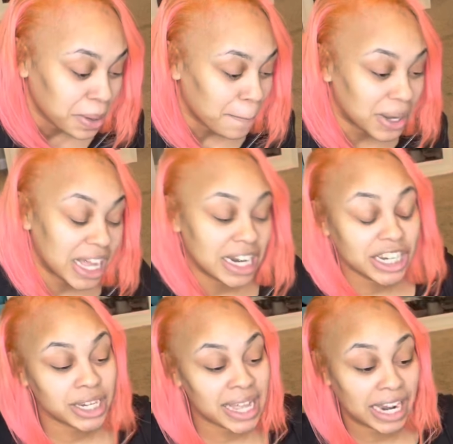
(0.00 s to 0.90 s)
But
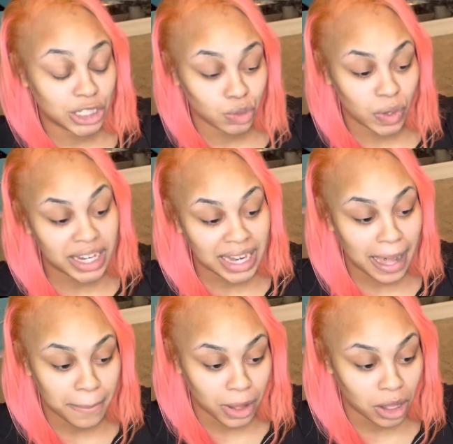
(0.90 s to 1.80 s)
initially, I just wanted
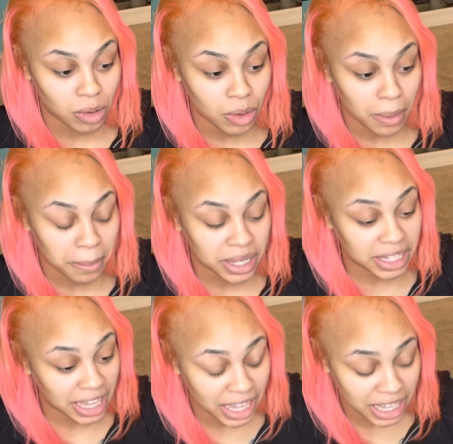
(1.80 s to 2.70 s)
lipo, but
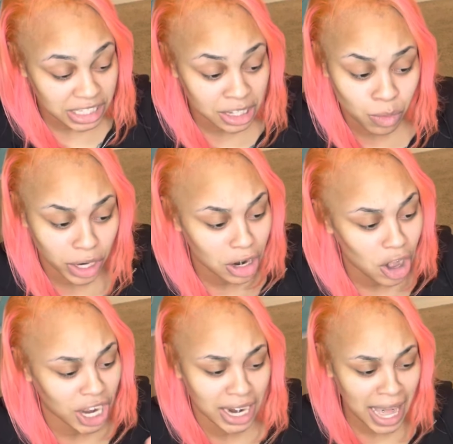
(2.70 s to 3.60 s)
then somewhere
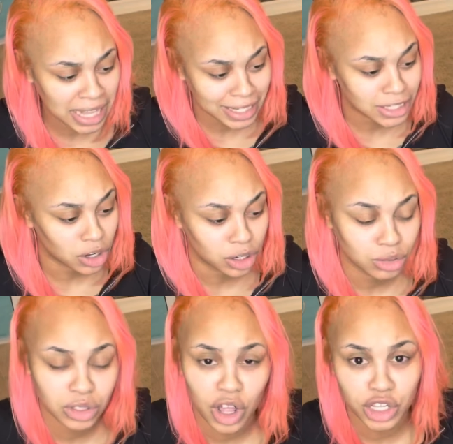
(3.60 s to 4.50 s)
along the lines, I started
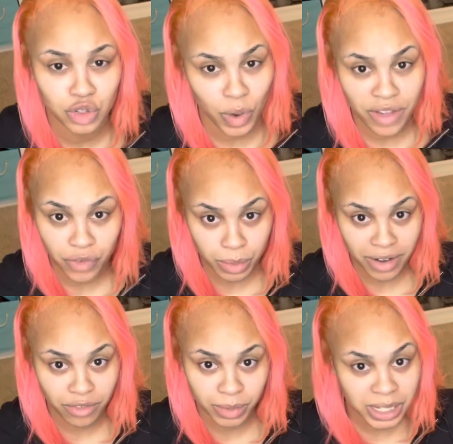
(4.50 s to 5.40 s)
losing all this weight for
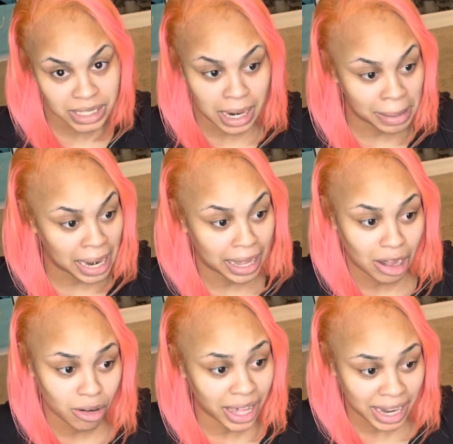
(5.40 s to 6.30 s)
whatever reason. I'm like,
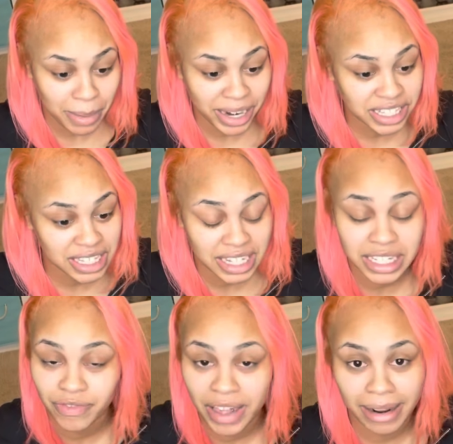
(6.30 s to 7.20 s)
okay, they about to suck
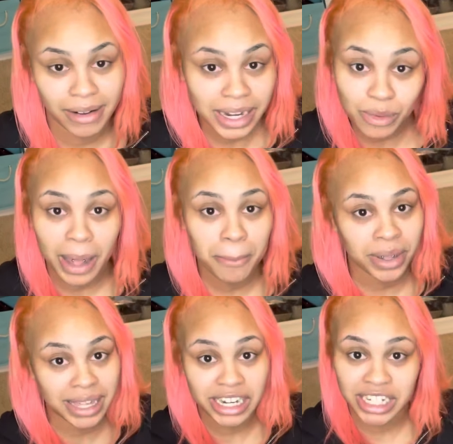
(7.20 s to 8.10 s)
this fat out anyway.
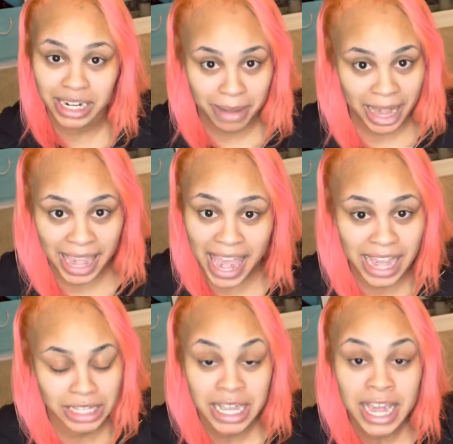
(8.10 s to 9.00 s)
Put that shit in my
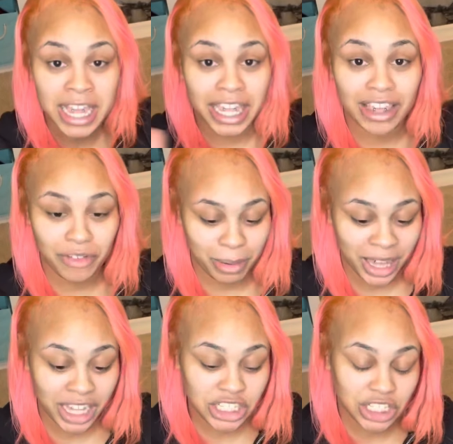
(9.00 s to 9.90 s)
ass. Give a
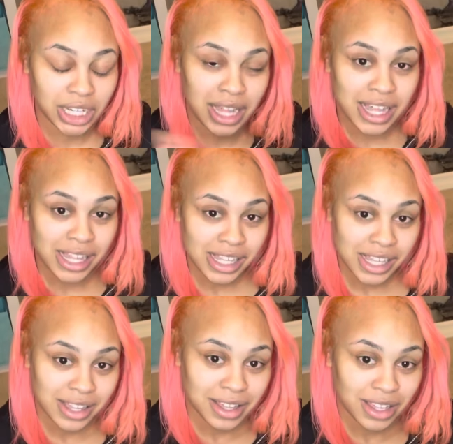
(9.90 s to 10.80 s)
bitch,
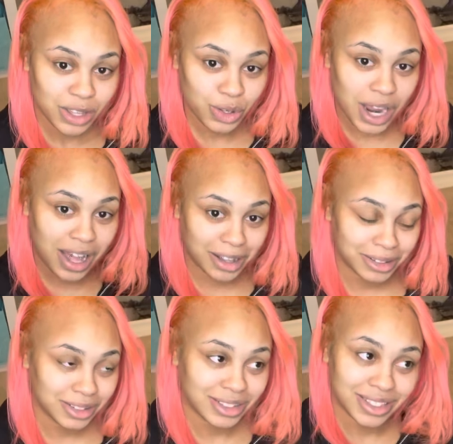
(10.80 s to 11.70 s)
you
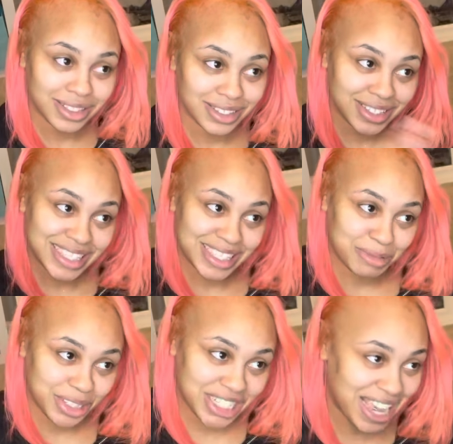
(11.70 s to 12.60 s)
know,
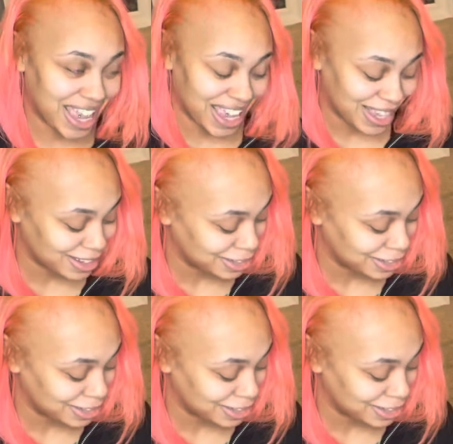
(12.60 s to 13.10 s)
some shit.